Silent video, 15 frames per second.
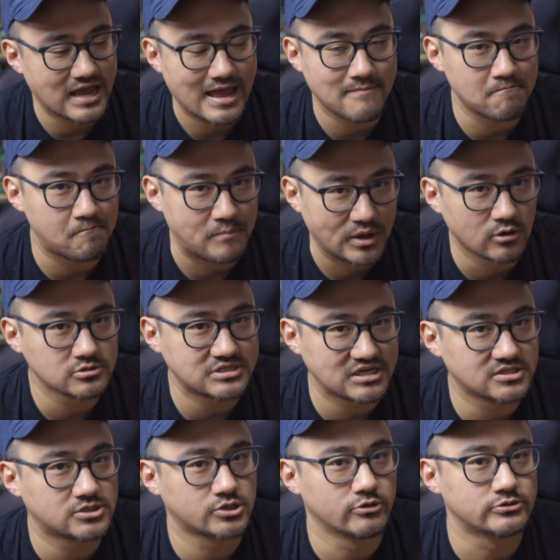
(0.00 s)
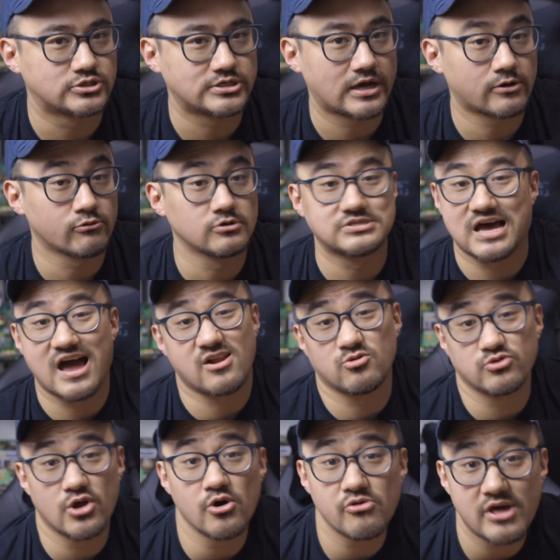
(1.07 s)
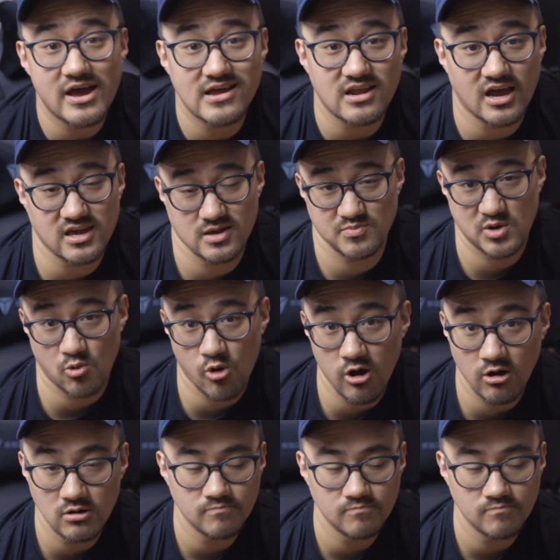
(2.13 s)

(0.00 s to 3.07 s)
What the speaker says: and built into those generals. I don't know that. I could be wrong.